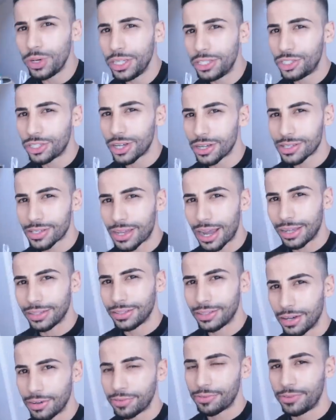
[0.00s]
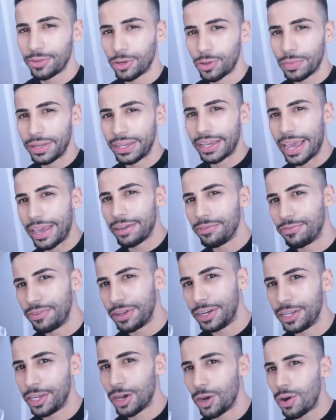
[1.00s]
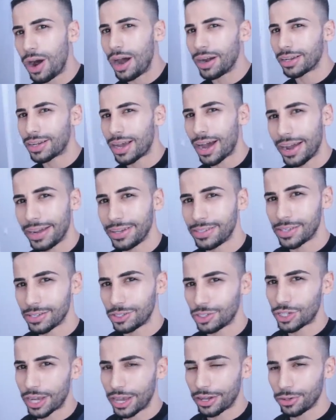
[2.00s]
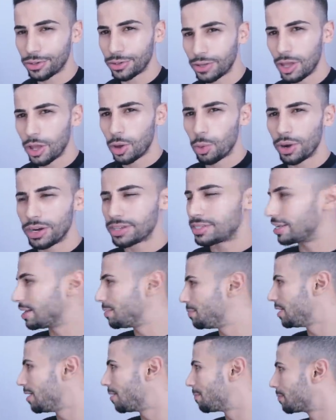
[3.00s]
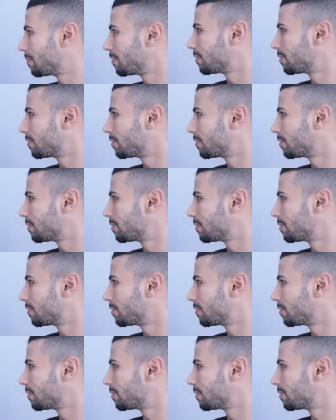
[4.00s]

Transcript: We just got done filming a video on Qias' channel. When is it gonna be up?